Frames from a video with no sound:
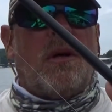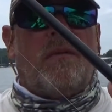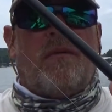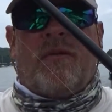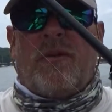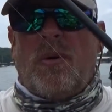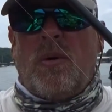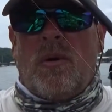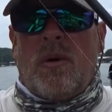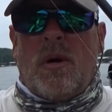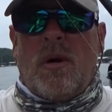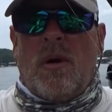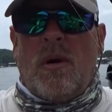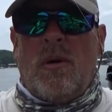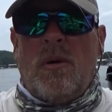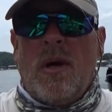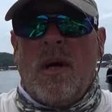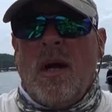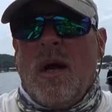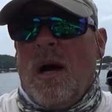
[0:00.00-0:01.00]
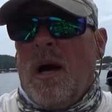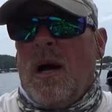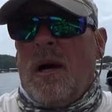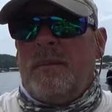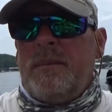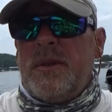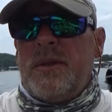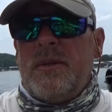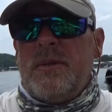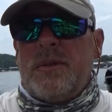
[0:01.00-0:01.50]
fluoro.
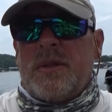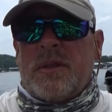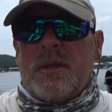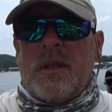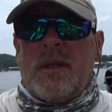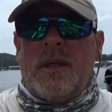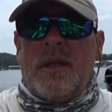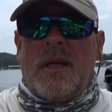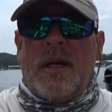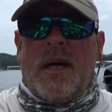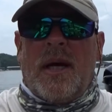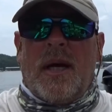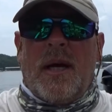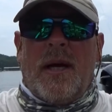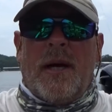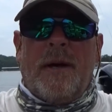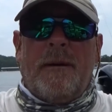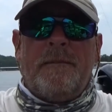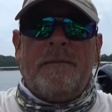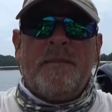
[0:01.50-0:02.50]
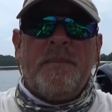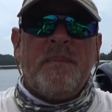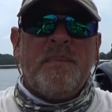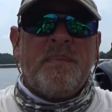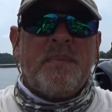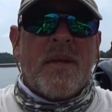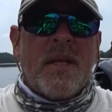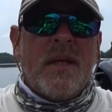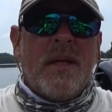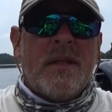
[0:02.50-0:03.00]
I'm using
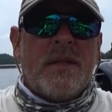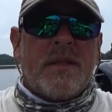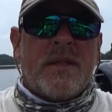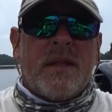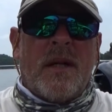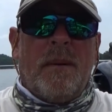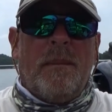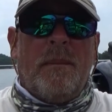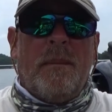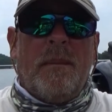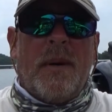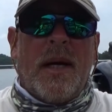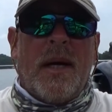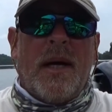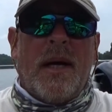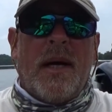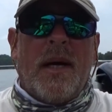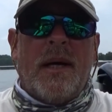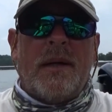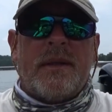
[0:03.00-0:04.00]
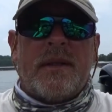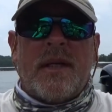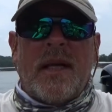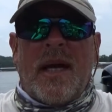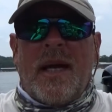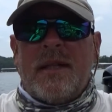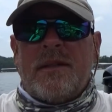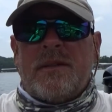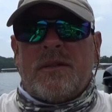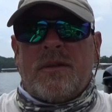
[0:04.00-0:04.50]
some
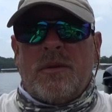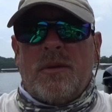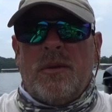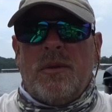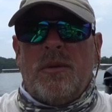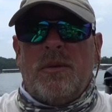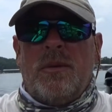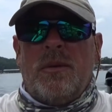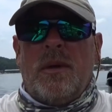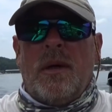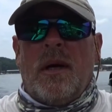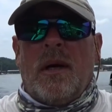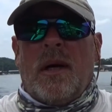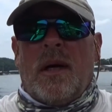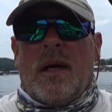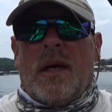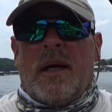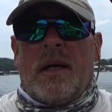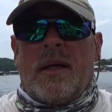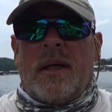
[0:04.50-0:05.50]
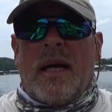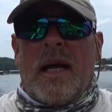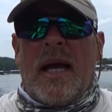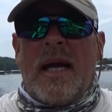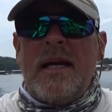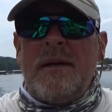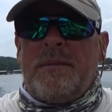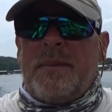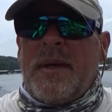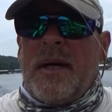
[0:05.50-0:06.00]
Tatsu,
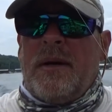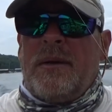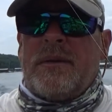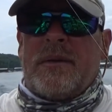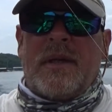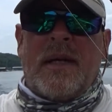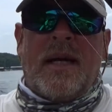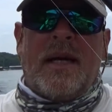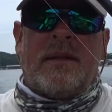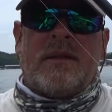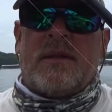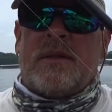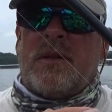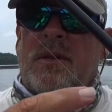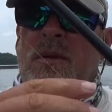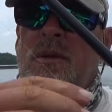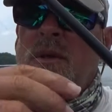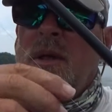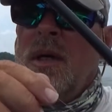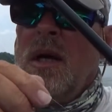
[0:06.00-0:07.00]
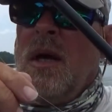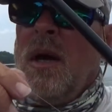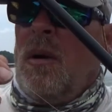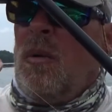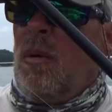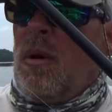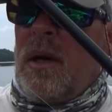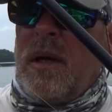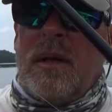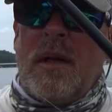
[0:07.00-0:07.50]
8-pound Tatsu.
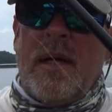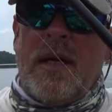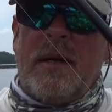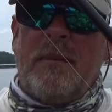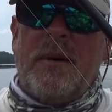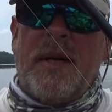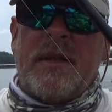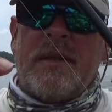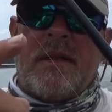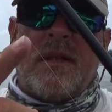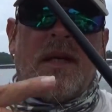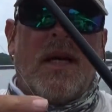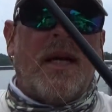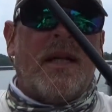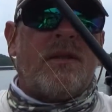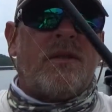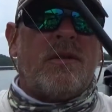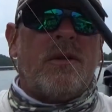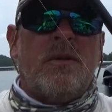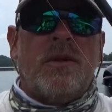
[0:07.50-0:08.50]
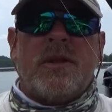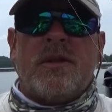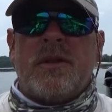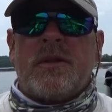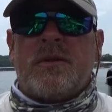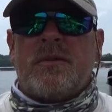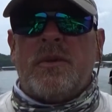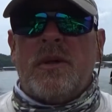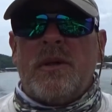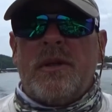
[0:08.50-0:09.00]
What I like about the Tatsu is
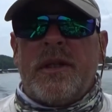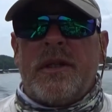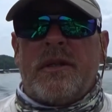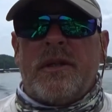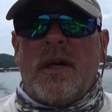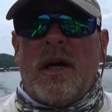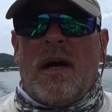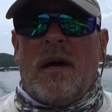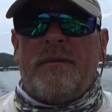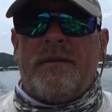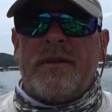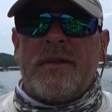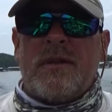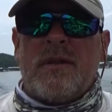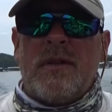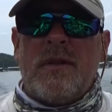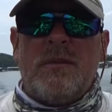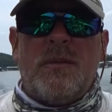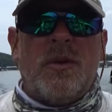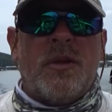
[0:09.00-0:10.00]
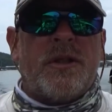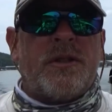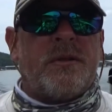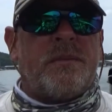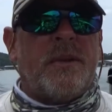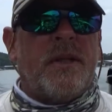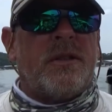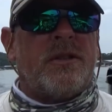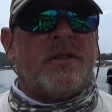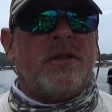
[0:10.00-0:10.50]
it's really tough. It's a little more
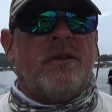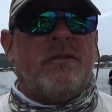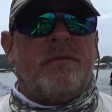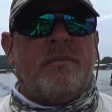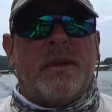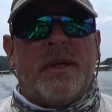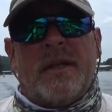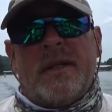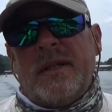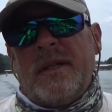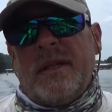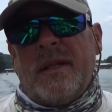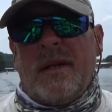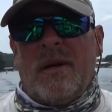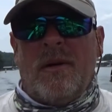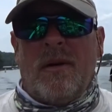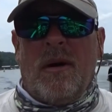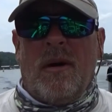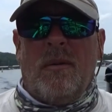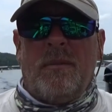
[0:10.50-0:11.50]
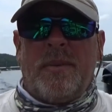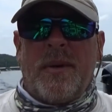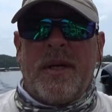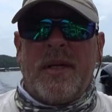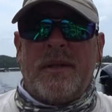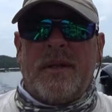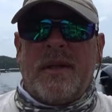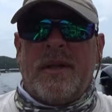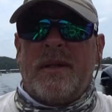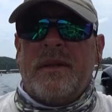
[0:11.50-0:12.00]
expensive, but you know, I'll pay
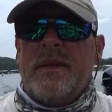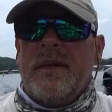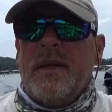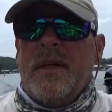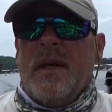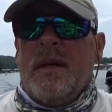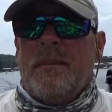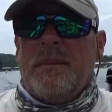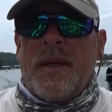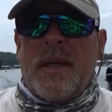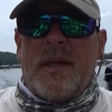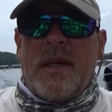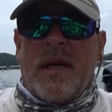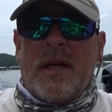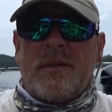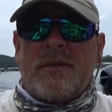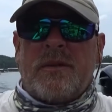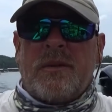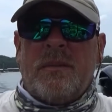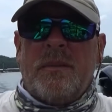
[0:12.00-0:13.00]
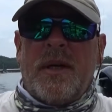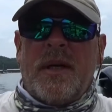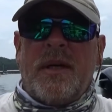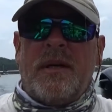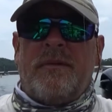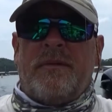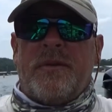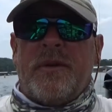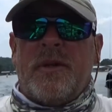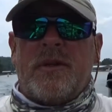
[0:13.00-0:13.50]
the extra
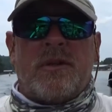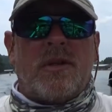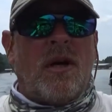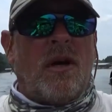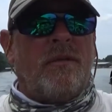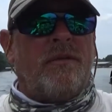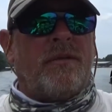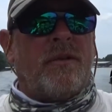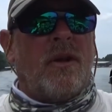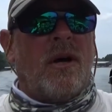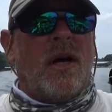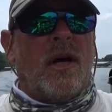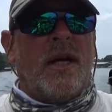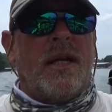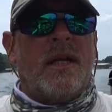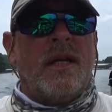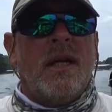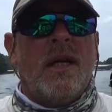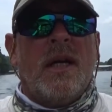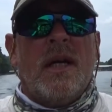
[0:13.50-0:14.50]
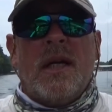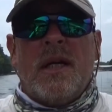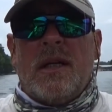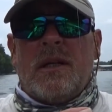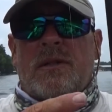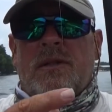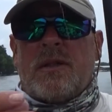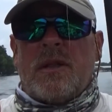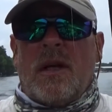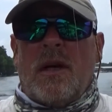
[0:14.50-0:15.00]
money for a tough line.
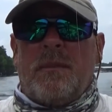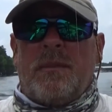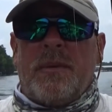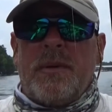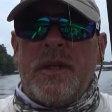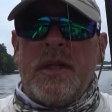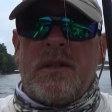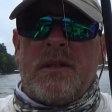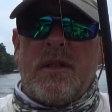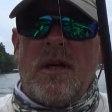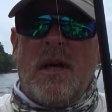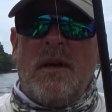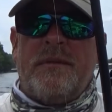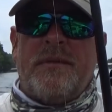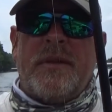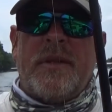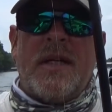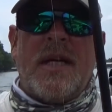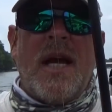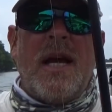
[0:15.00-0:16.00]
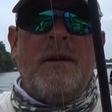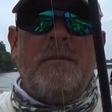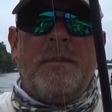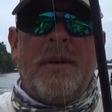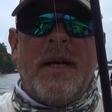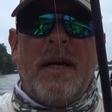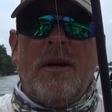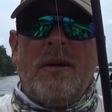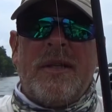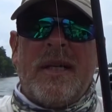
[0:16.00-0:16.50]
It's pretty tough, and the
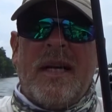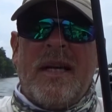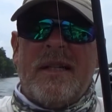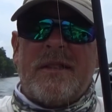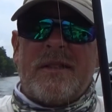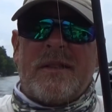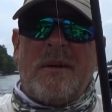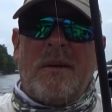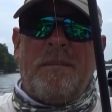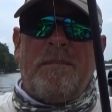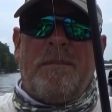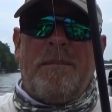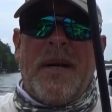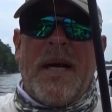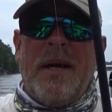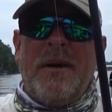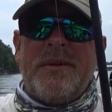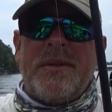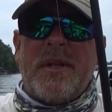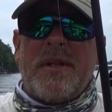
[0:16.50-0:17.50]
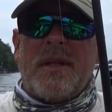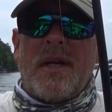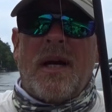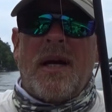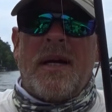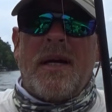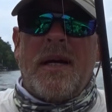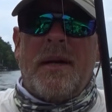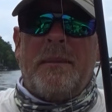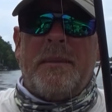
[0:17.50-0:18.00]
8-pound has about the
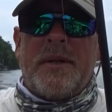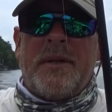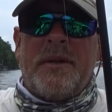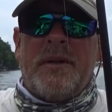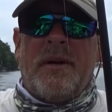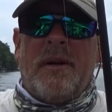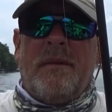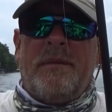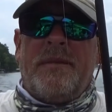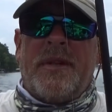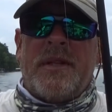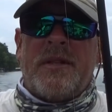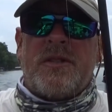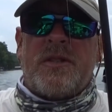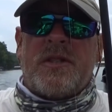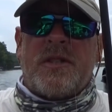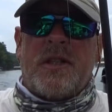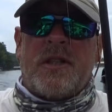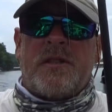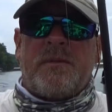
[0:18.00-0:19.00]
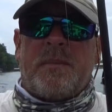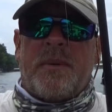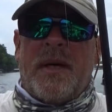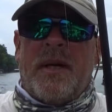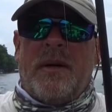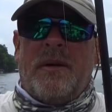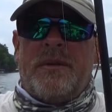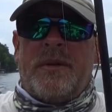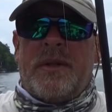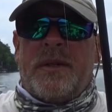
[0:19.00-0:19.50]
diameter of the
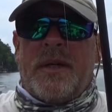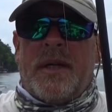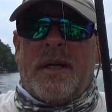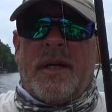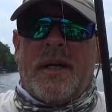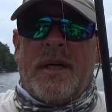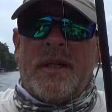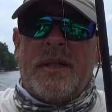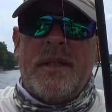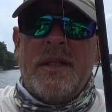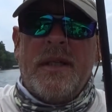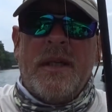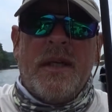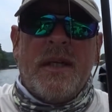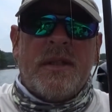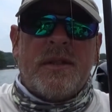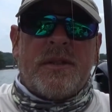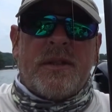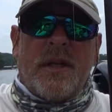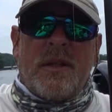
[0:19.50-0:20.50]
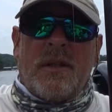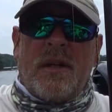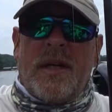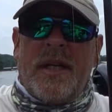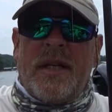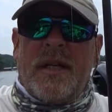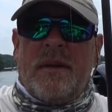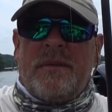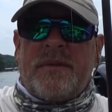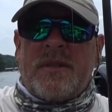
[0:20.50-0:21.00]
6-pound
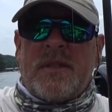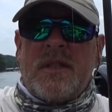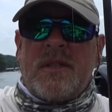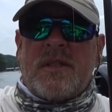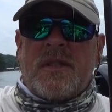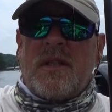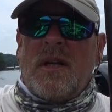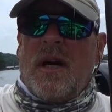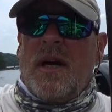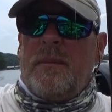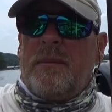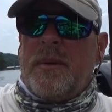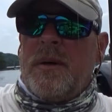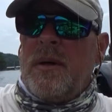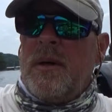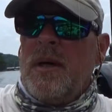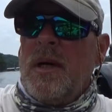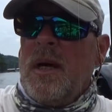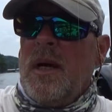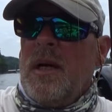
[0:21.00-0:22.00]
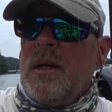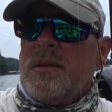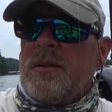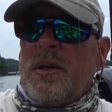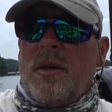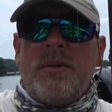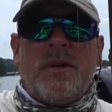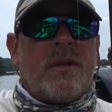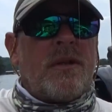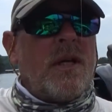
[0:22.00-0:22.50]
Sunline FC Sniper.
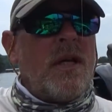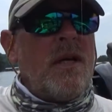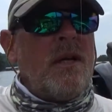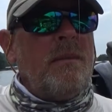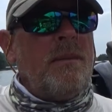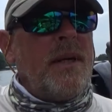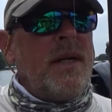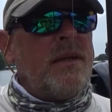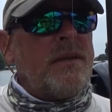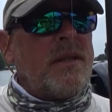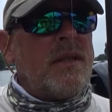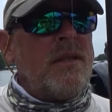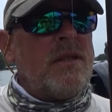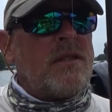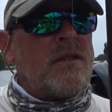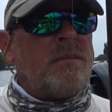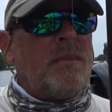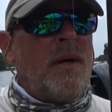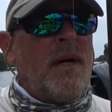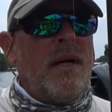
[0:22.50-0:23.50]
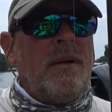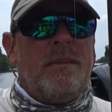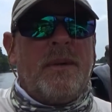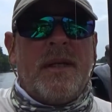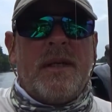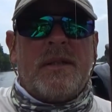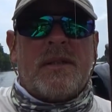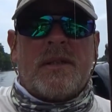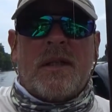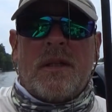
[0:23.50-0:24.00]
So the thing about these
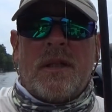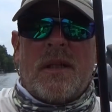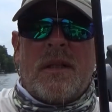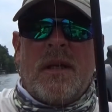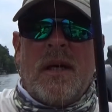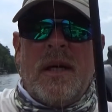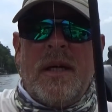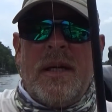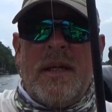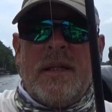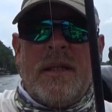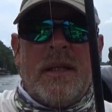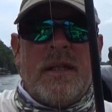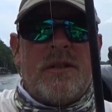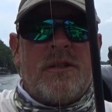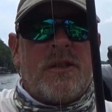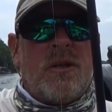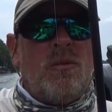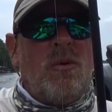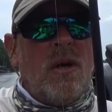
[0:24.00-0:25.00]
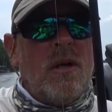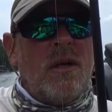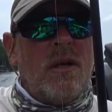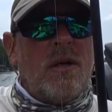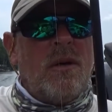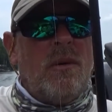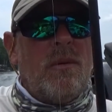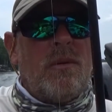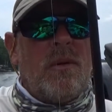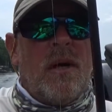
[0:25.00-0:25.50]
Spybaits in the line is you want to
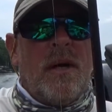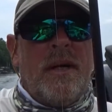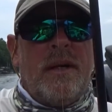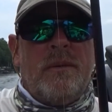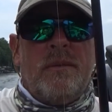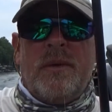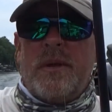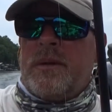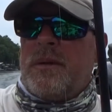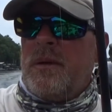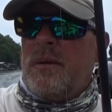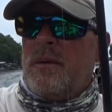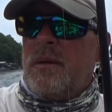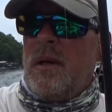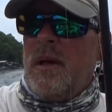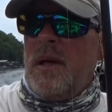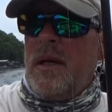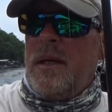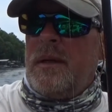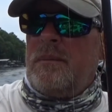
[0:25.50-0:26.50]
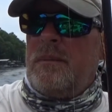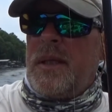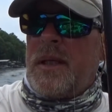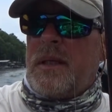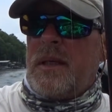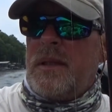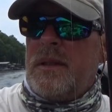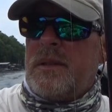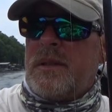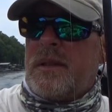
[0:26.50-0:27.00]
go light with your line,
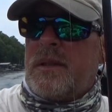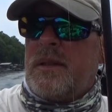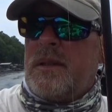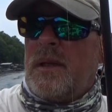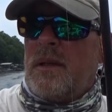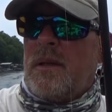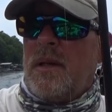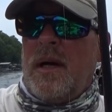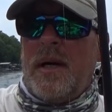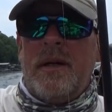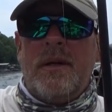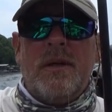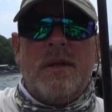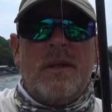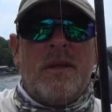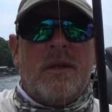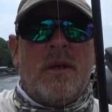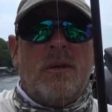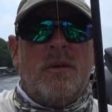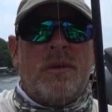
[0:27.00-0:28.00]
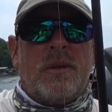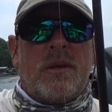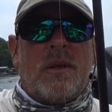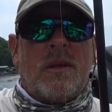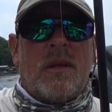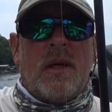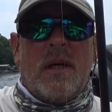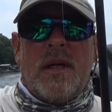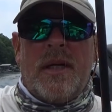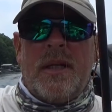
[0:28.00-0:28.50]
because the lighter you go with the
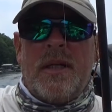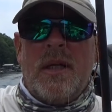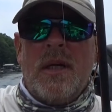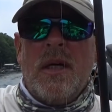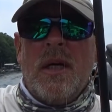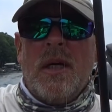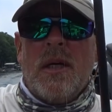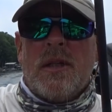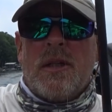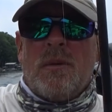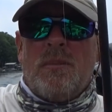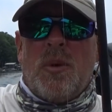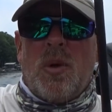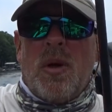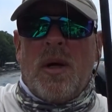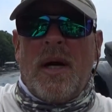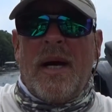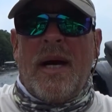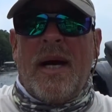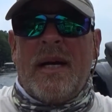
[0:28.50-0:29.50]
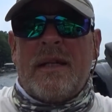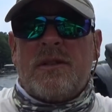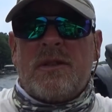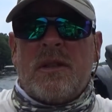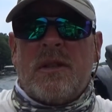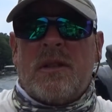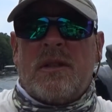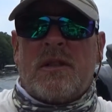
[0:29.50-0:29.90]
line, the more action the